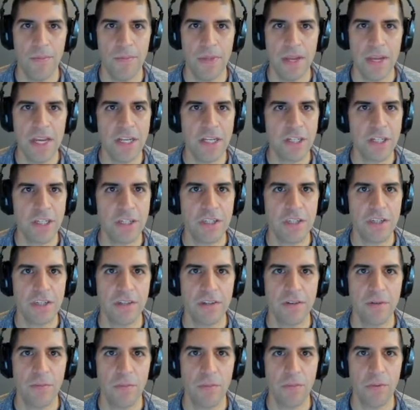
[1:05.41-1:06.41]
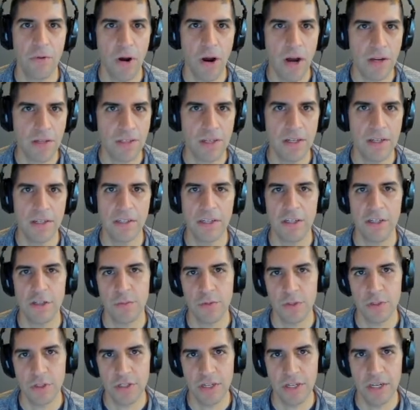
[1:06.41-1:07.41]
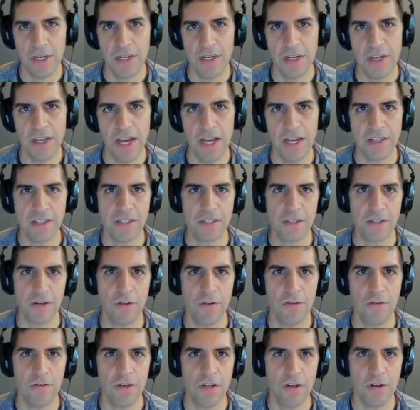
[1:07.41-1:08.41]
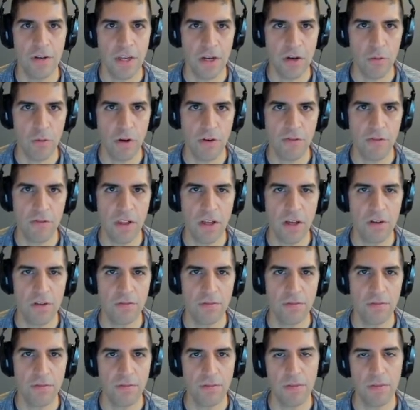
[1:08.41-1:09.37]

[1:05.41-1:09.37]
each process, each machine has its own unique workflow.